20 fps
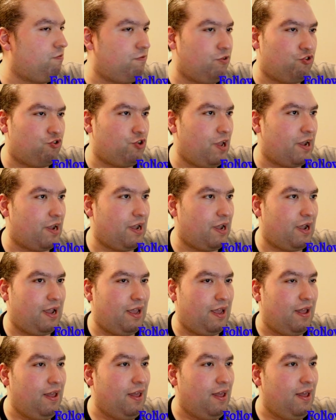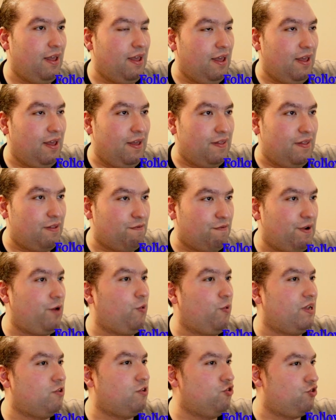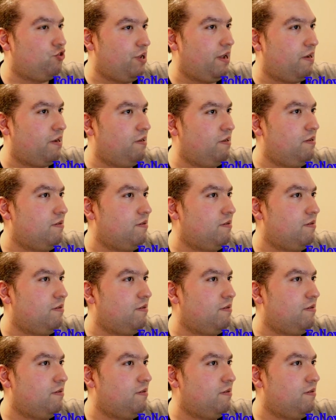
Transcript: check, to find a way to check.